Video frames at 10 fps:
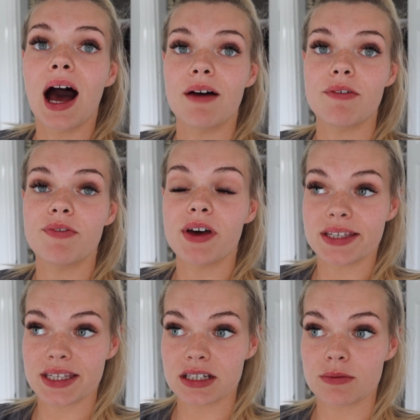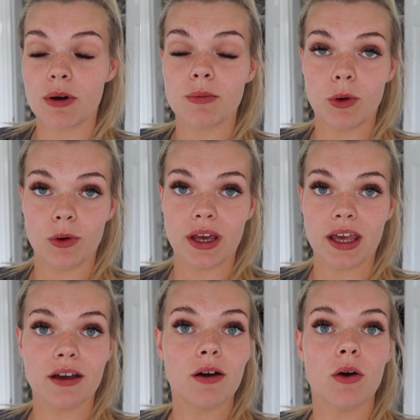either first thing tomorrow
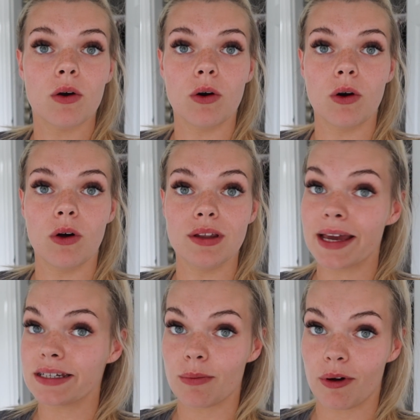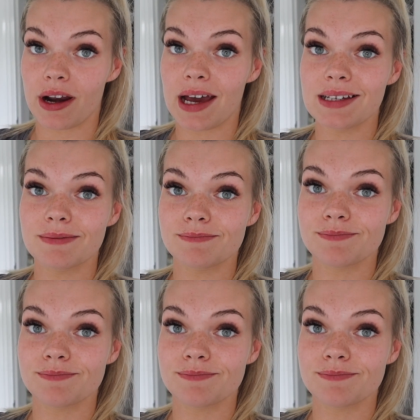morning or late tomorrow night.